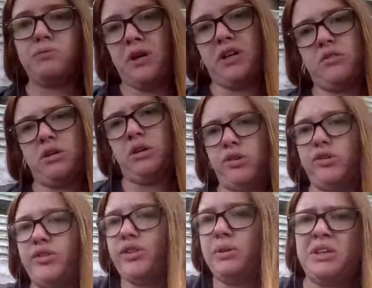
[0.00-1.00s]
tied around their
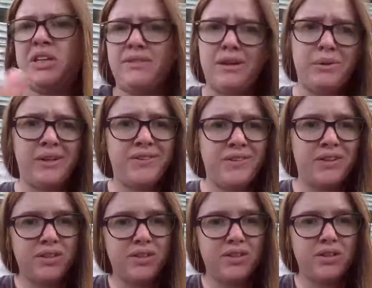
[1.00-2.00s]
stomach, if that makes
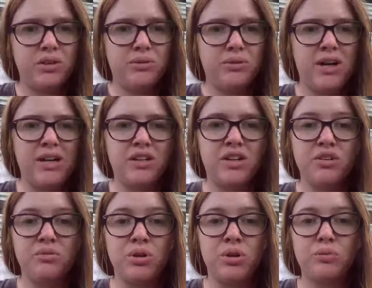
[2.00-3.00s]
sense. You tie another
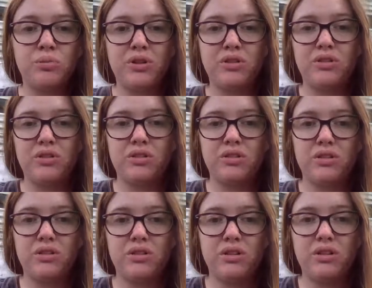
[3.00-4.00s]
rope,
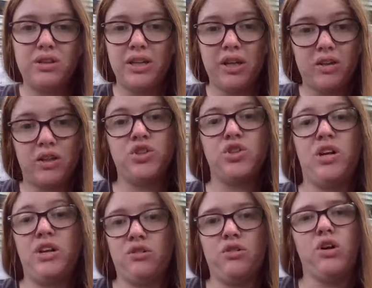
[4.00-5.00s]
like a lunge
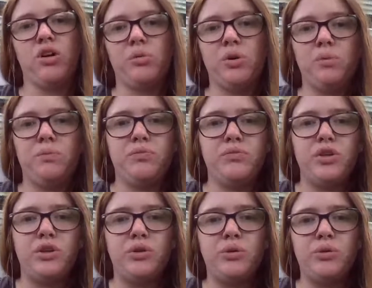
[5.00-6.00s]
line or long rope.
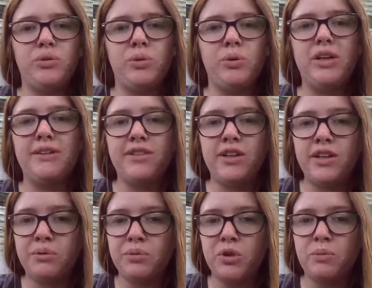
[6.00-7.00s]
You leave the
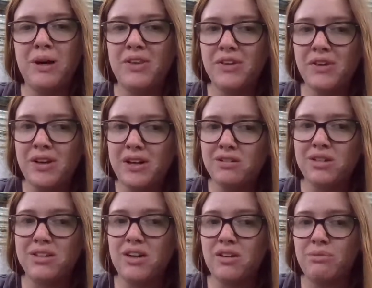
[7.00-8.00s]
lead rope on the ground and
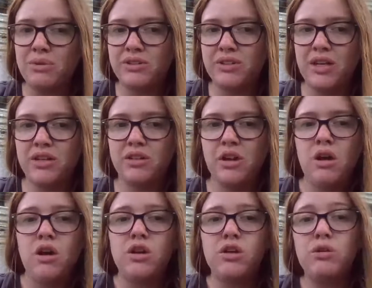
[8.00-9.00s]
tell them to stand.
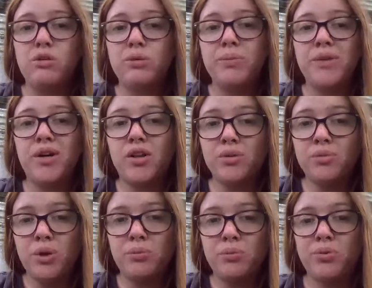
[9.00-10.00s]
You loop the other
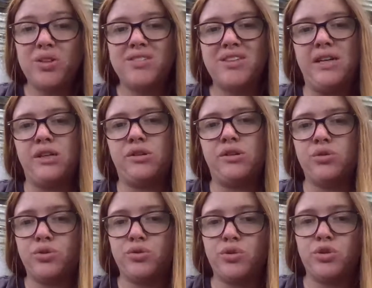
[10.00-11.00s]
rope through the saddle or
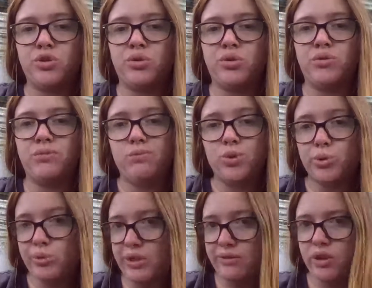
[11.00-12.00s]
surgical or
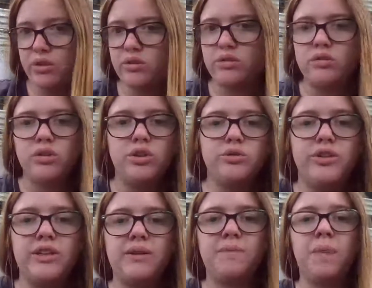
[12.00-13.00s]
whatever you're
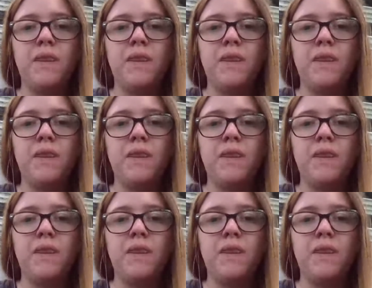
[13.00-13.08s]
using.